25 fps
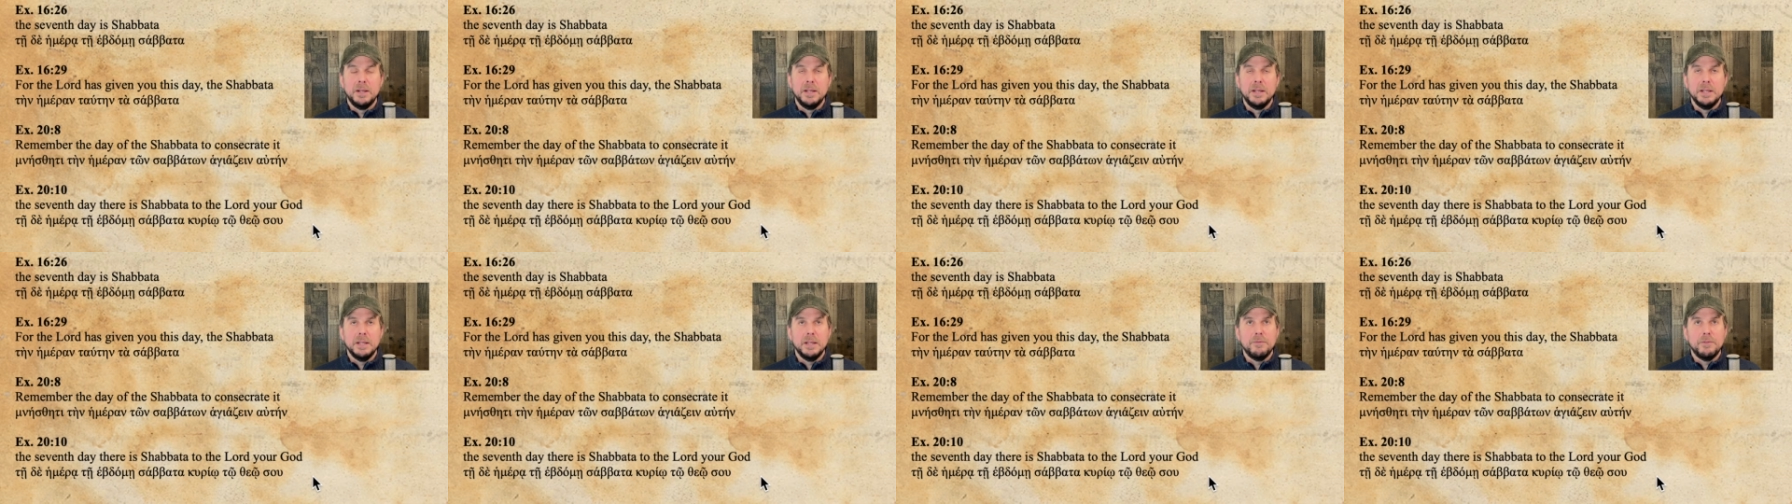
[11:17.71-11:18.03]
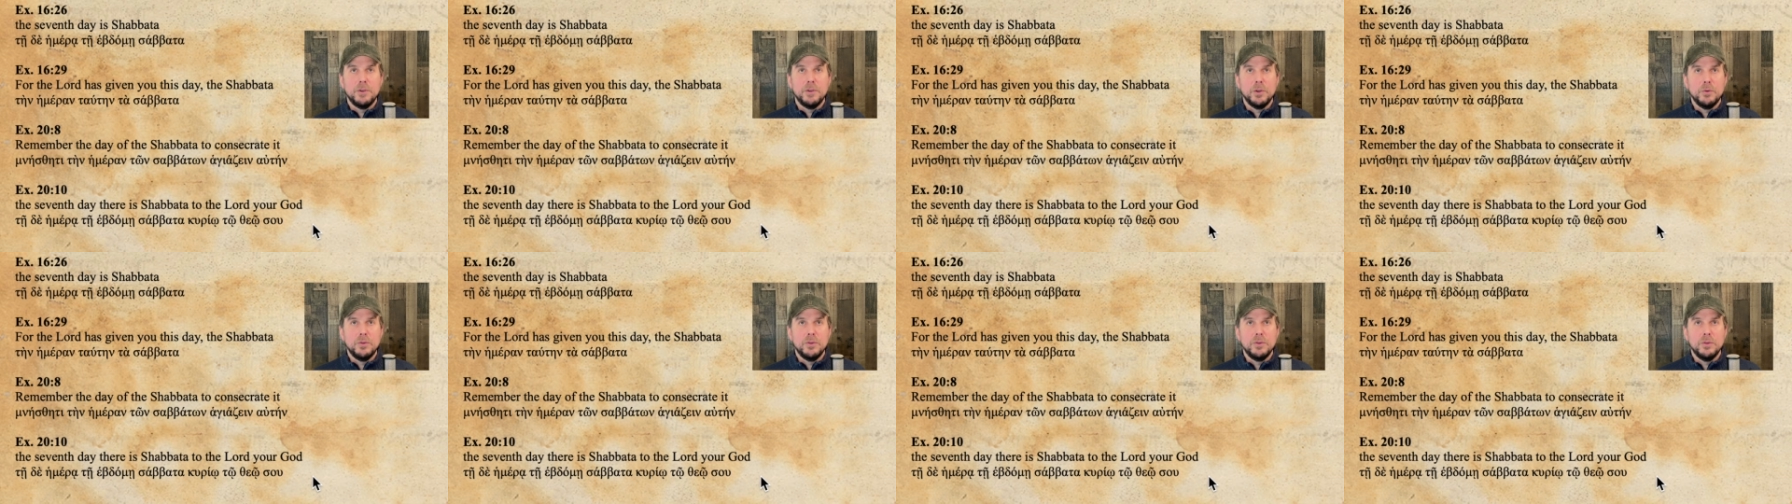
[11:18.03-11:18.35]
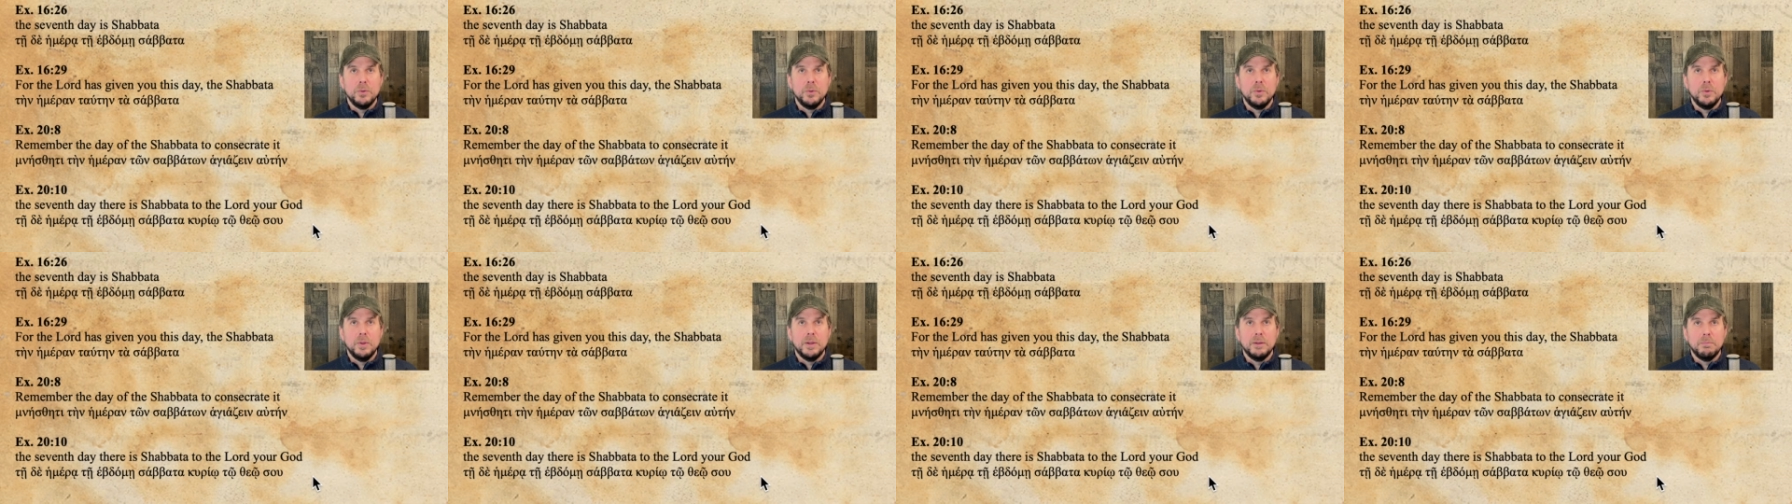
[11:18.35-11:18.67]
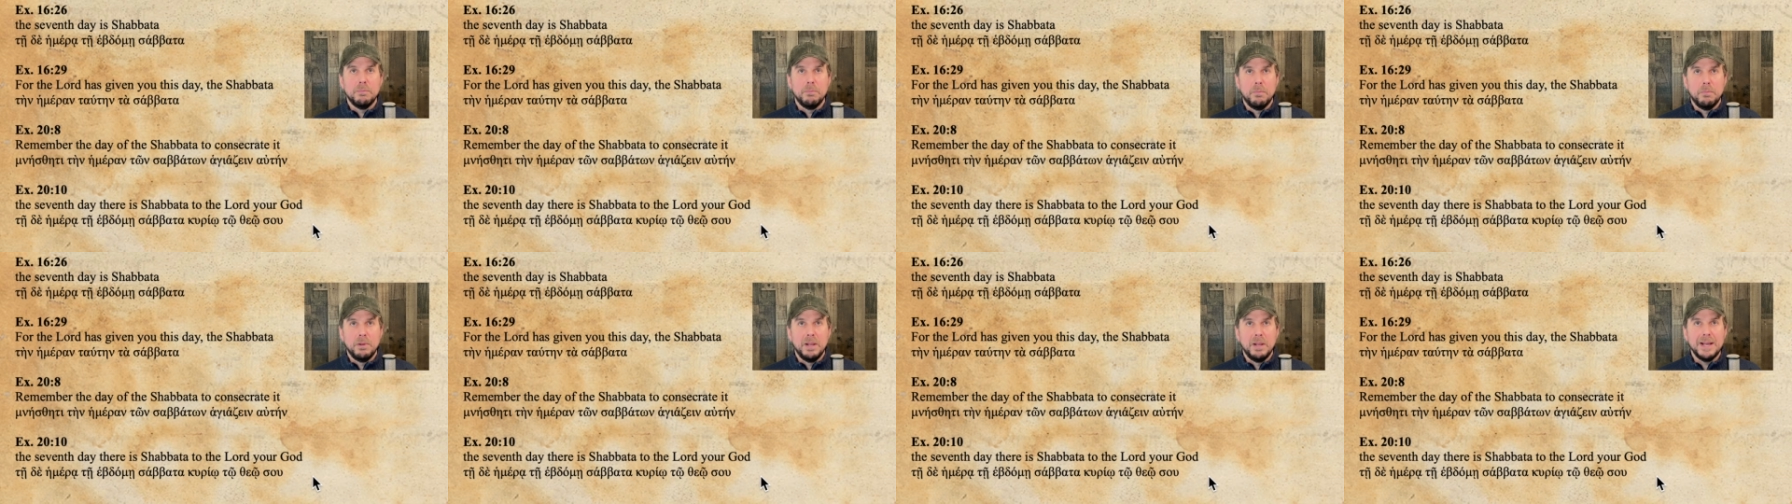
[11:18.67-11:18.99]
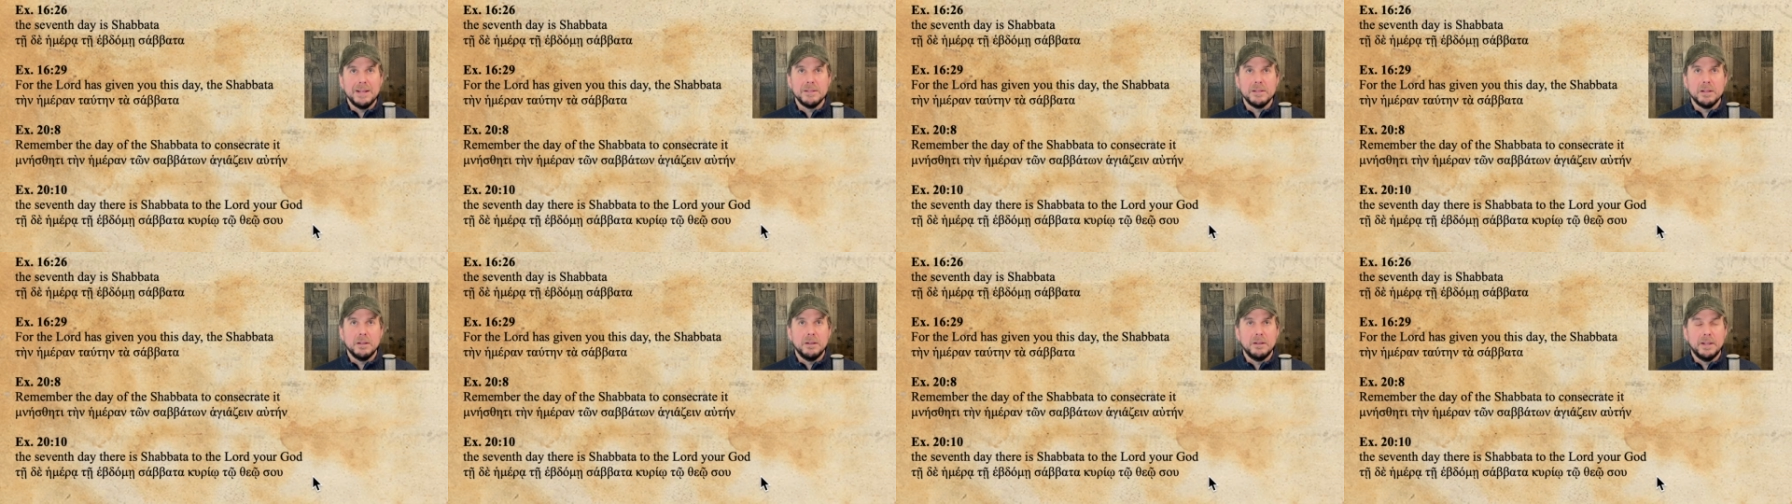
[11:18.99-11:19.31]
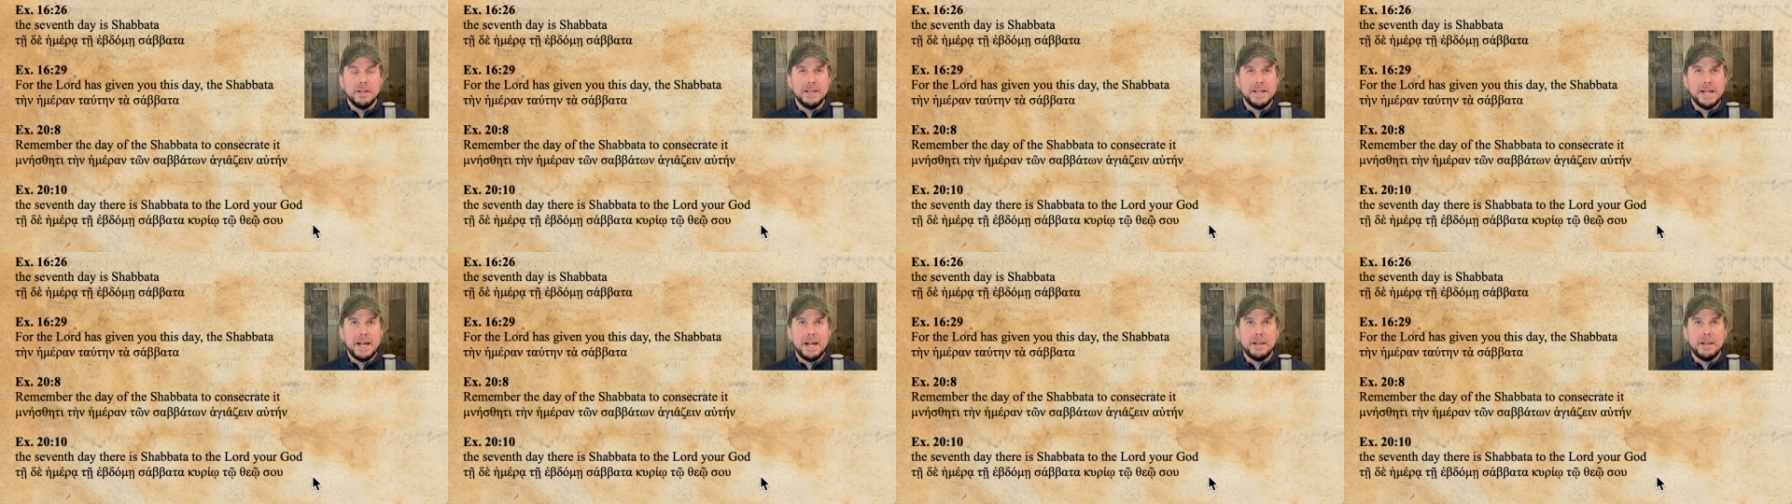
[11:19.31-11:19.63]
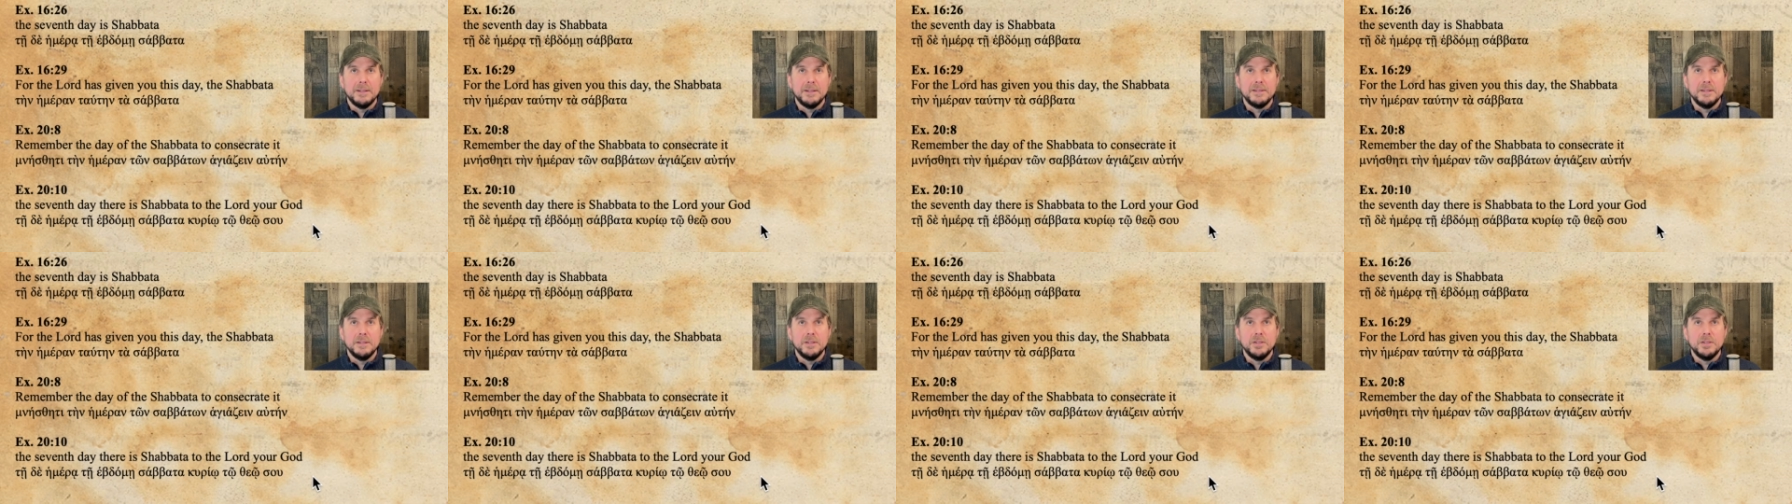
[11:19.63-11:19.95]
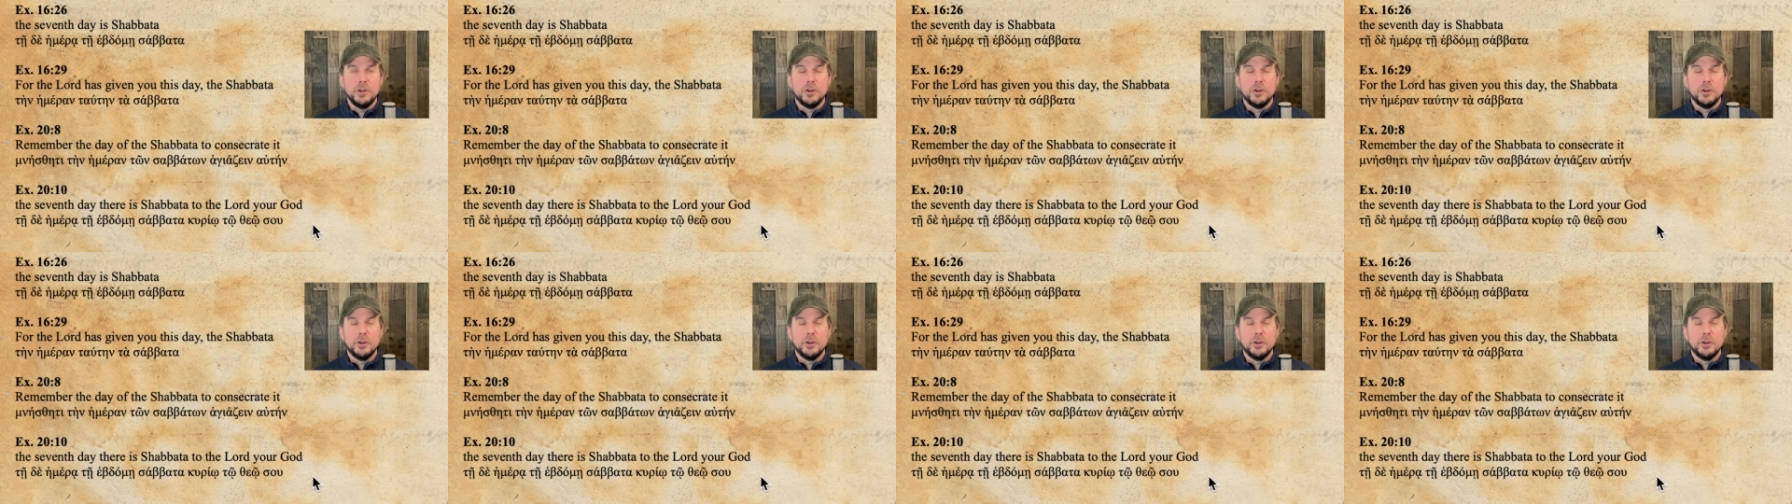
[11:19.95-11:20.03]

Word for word: if you do the lexical analysis,